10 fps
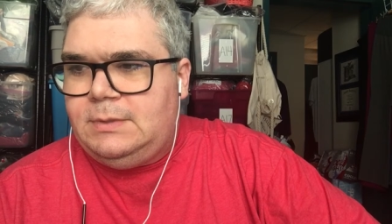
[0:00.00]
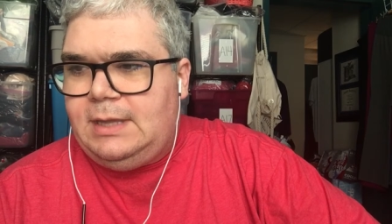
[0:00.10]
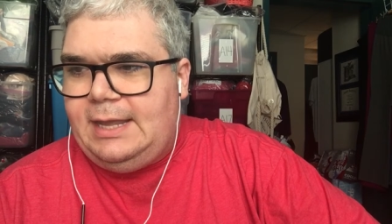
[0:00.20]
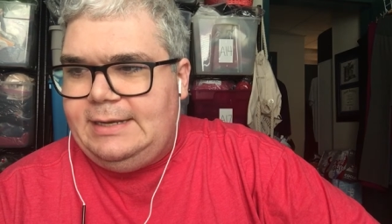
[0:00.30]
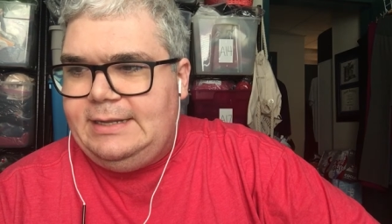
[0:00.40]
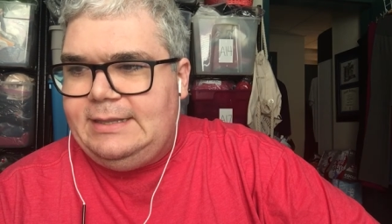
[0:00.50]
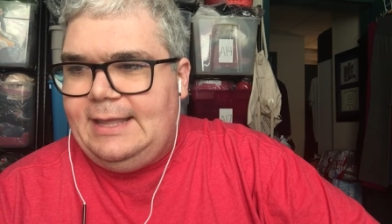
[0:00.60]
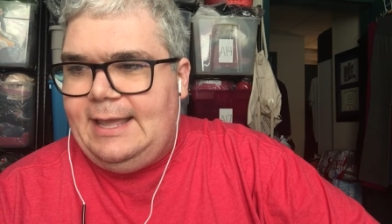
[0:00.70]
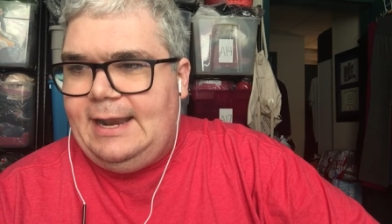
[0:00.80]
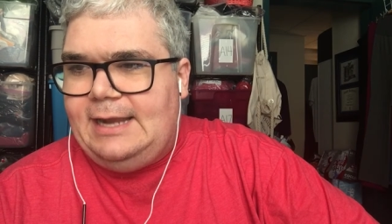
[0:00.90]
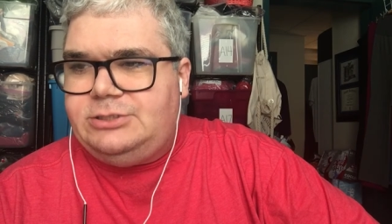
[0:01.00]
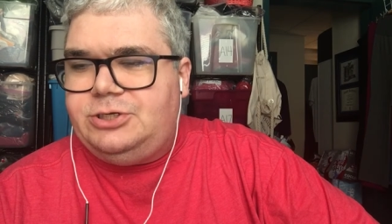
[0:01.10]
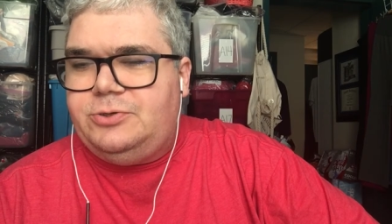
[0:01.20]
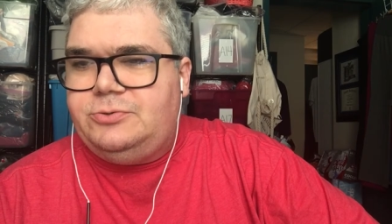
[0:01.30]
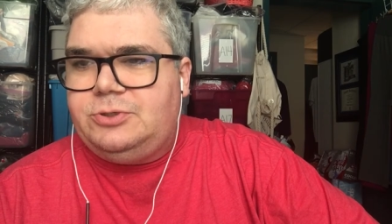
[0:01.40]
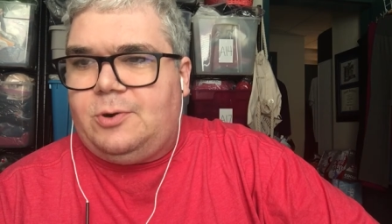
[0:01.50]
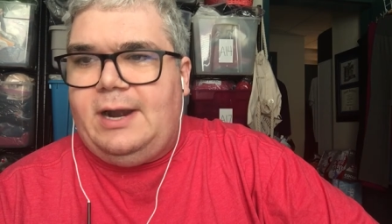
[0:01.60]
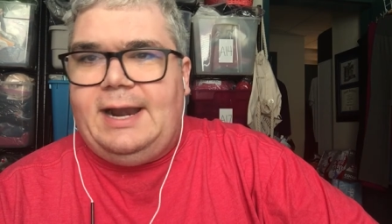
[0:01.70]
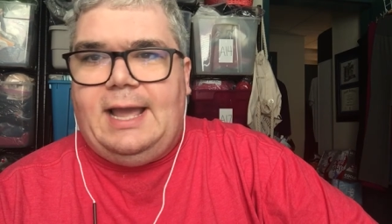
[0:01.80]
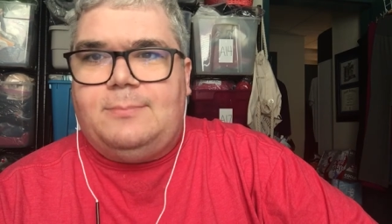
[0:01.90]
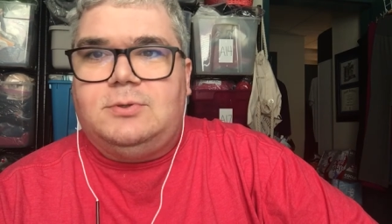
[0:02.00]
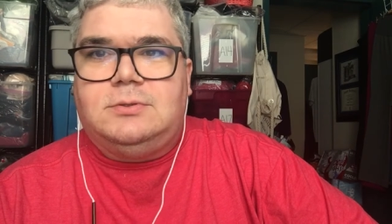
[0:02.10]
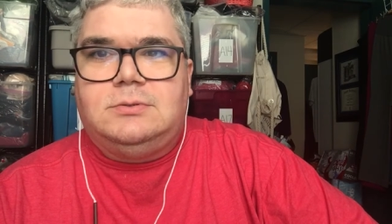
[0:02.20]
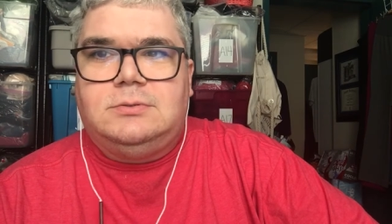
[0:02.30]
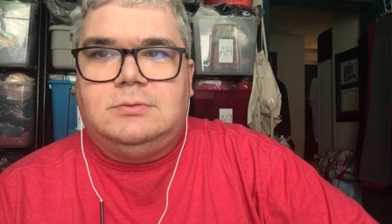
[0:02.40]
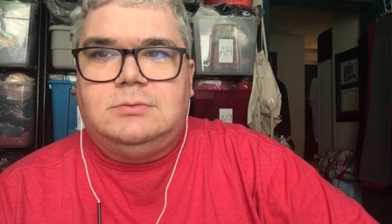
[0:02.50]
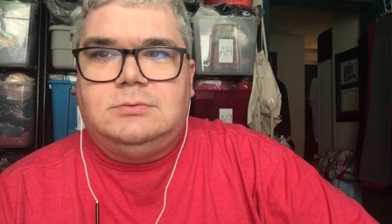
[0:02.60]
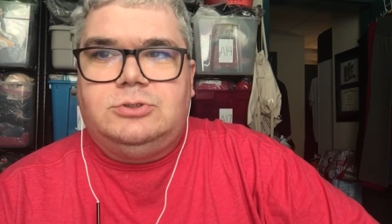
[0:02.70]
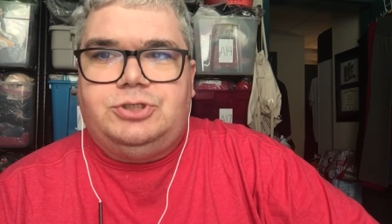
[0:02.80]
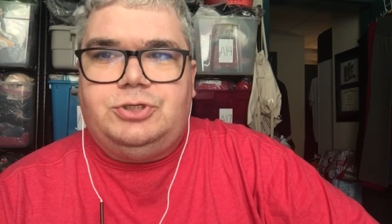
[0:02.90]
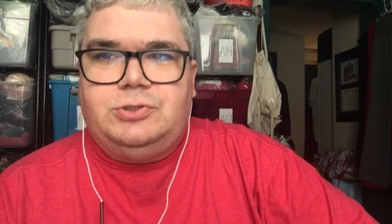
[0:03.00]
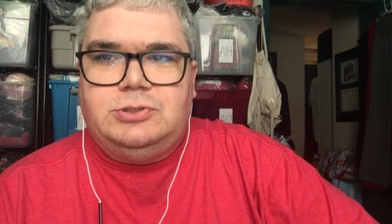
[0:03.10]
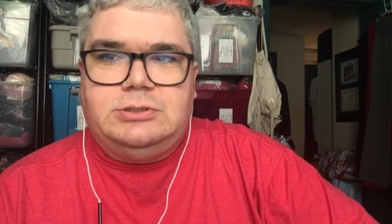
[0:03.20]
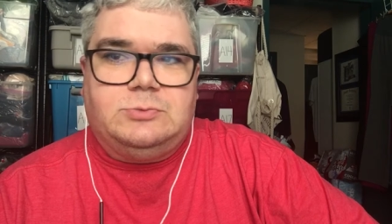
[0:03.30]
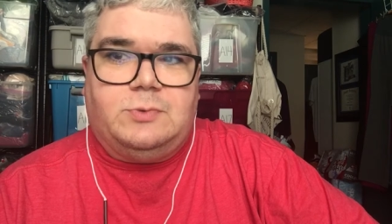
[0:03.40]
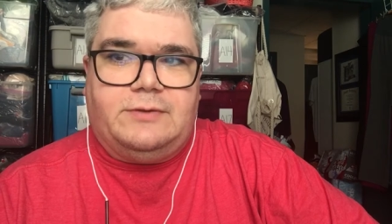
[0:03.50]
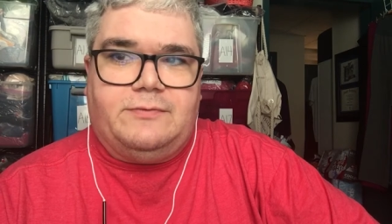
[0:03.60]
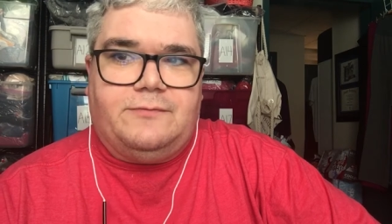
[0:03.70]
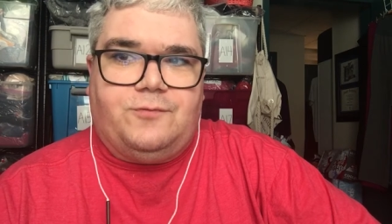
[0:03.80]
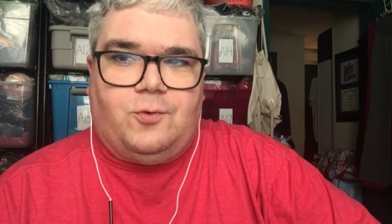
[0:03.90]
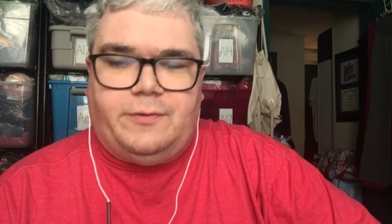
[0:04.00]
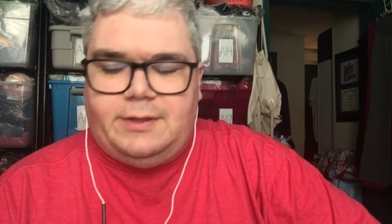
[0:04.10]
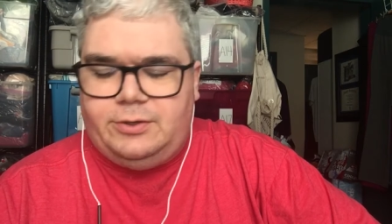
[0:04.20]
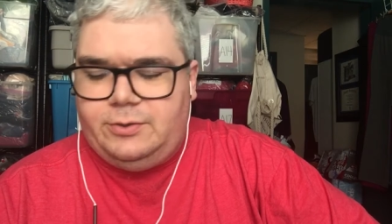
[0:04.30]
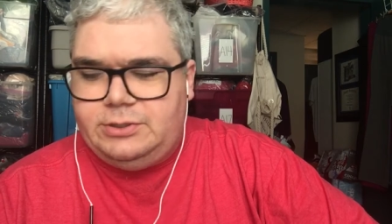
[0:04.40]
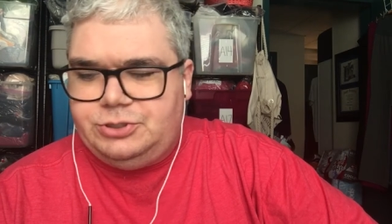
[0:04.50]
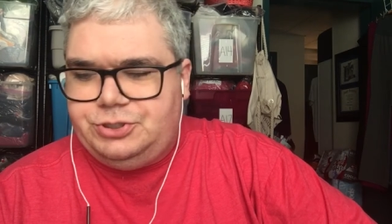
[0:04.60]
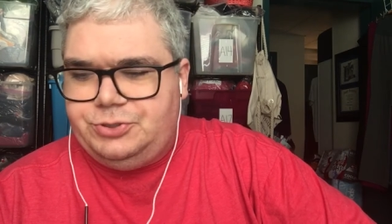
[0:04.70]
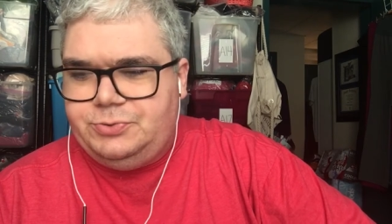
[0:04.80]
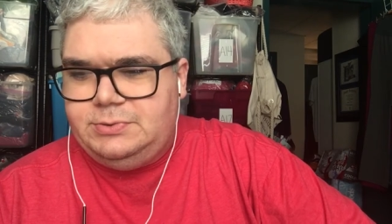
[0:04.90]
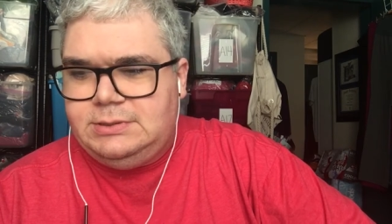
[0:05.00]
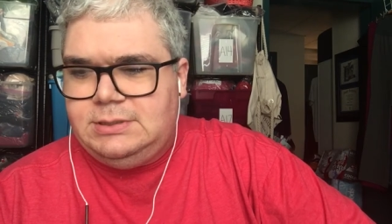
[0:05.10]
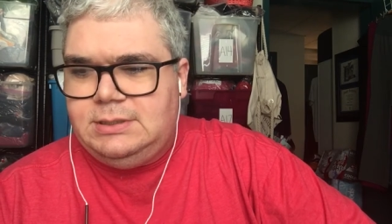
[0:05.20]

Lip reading: I did that. I chose cran apple juice as one of the 4 that you could choose,